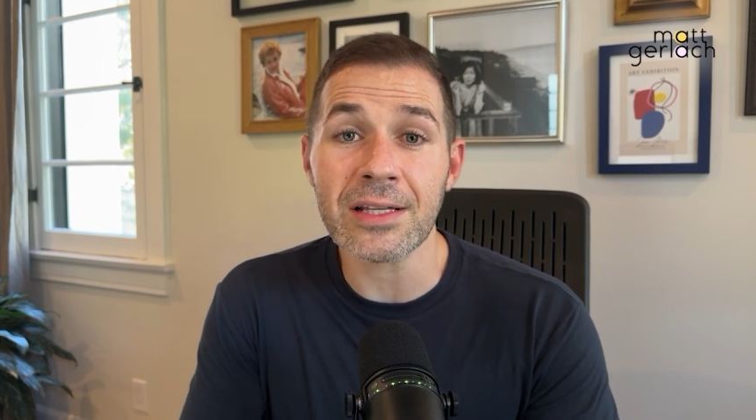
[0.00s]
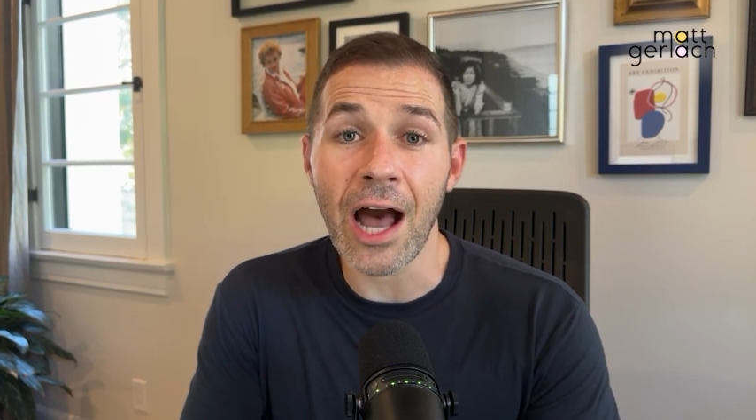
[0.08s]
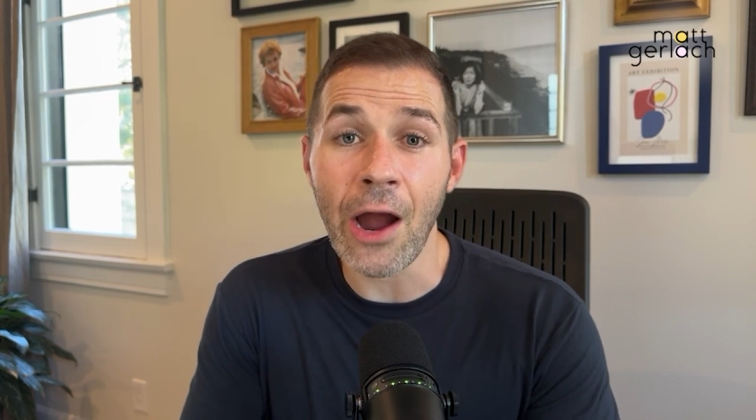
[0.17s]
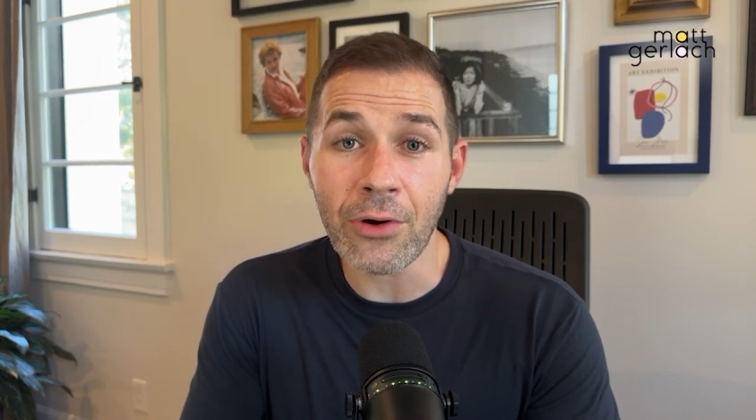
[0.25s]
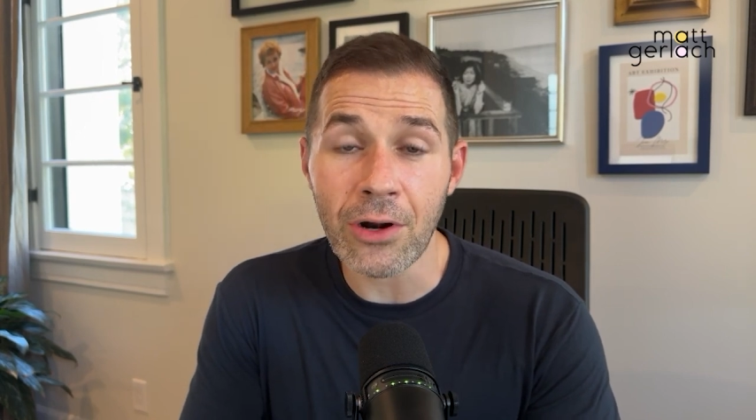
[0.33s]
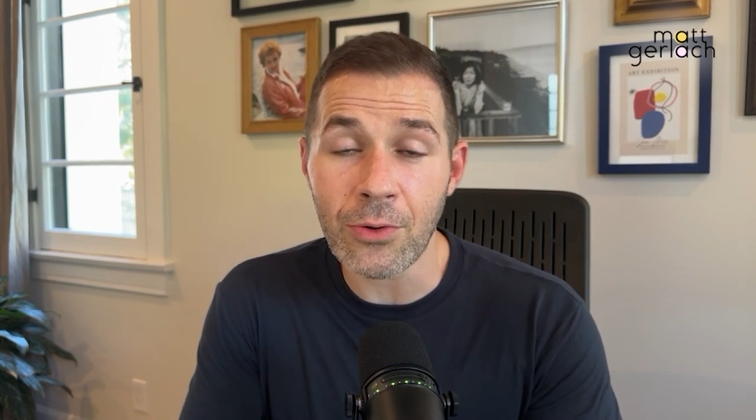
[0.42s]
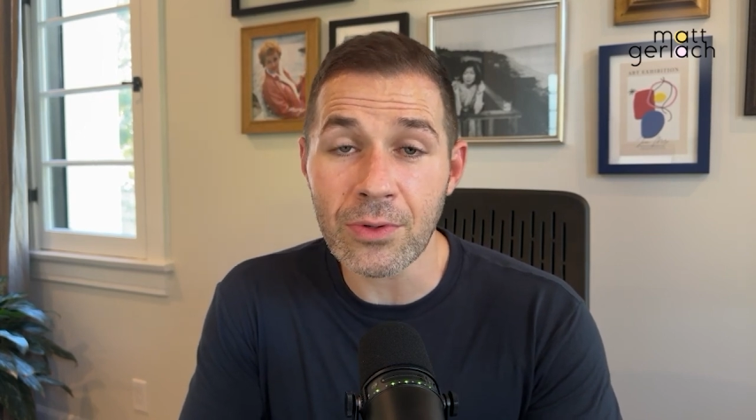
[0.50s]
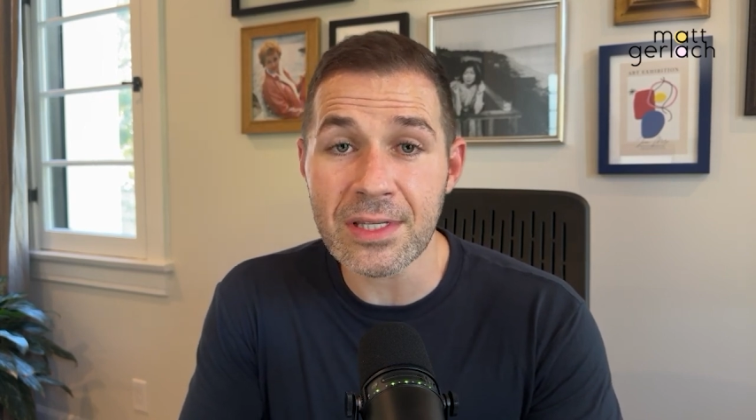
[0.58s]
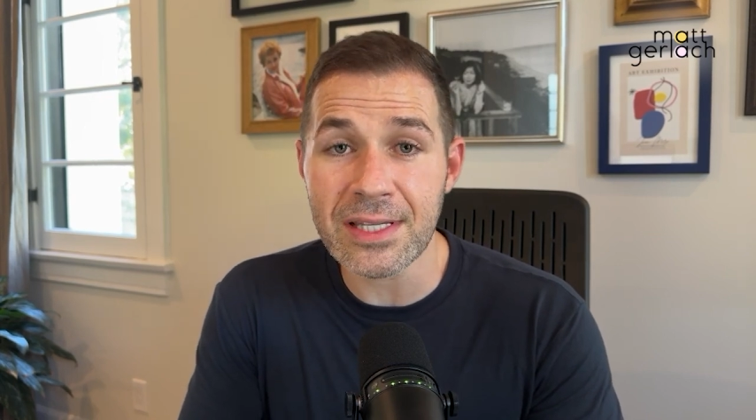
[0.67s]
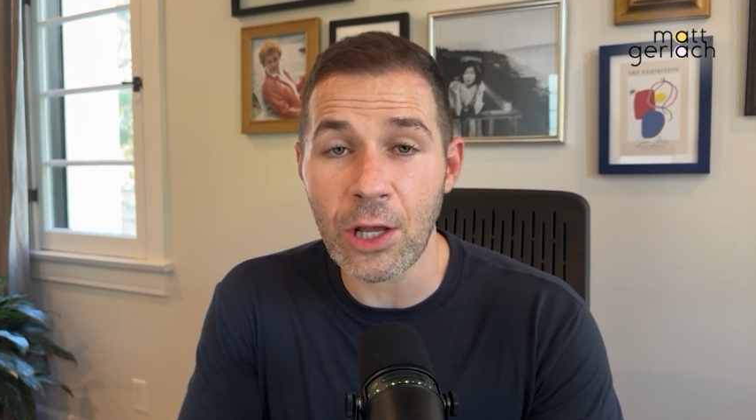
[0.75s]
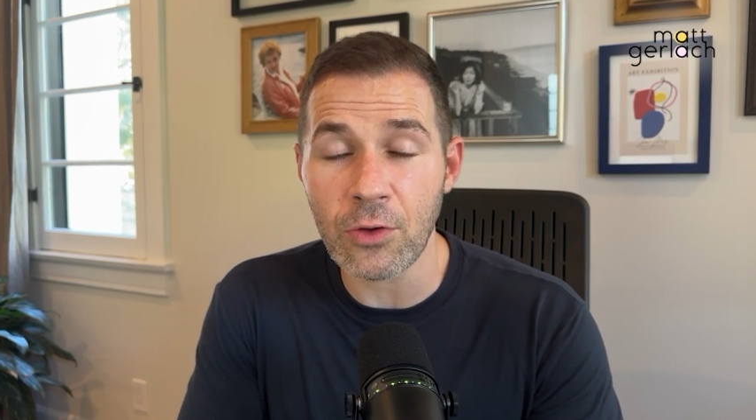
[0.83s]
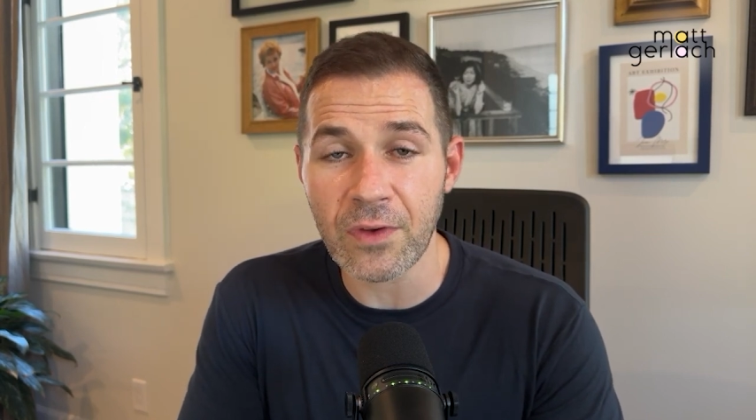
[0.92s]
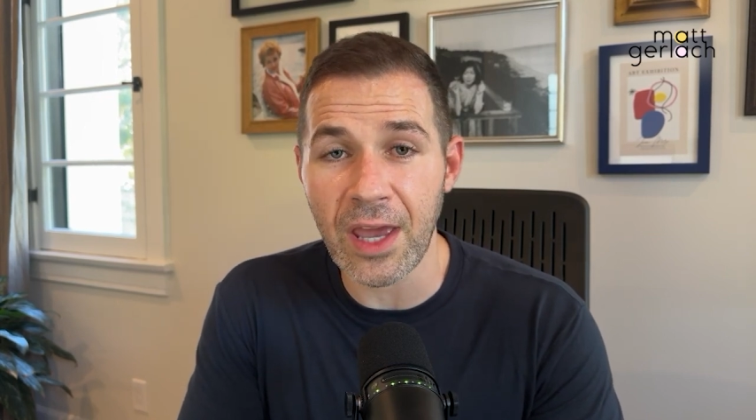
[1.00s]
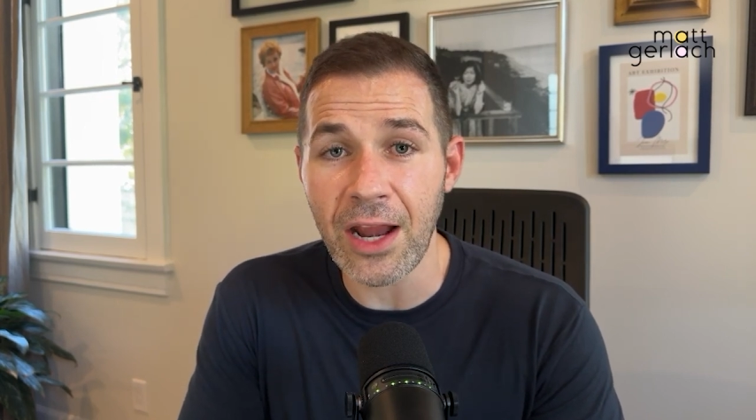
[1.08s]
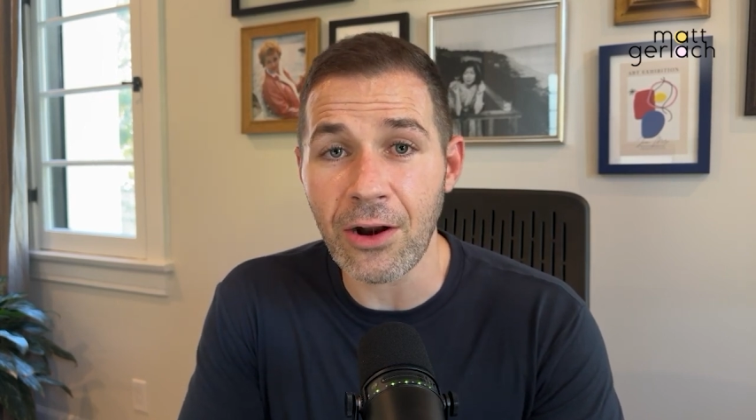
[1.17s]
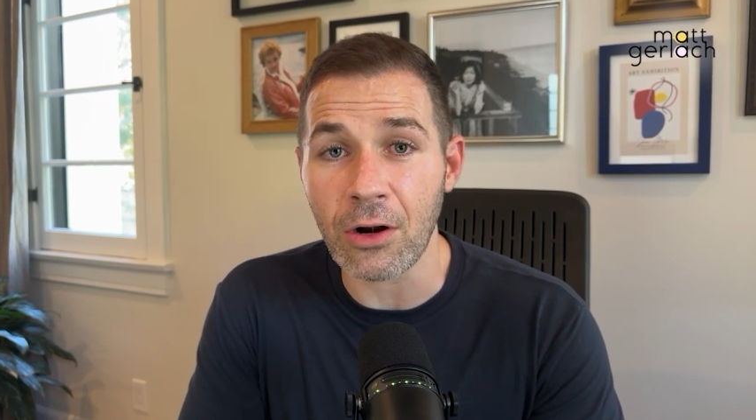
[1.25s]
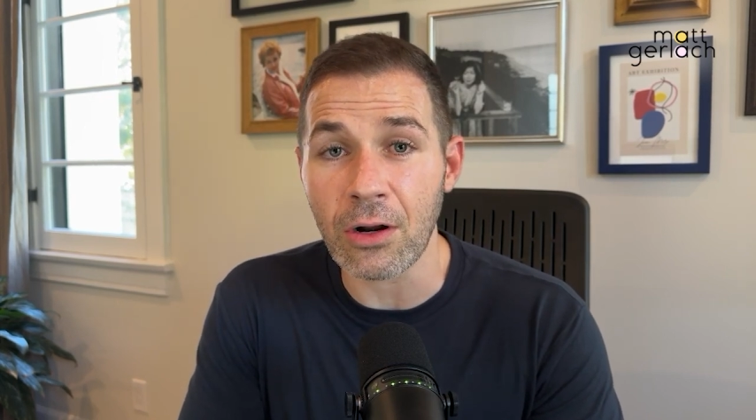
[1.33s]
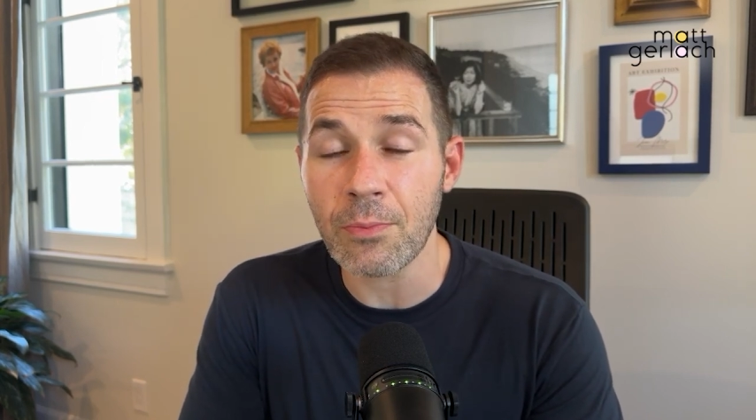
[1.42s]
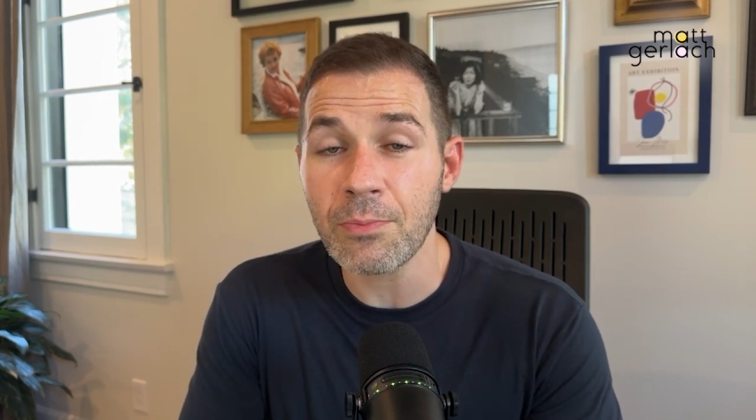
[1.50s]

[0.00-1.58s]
our own self-care.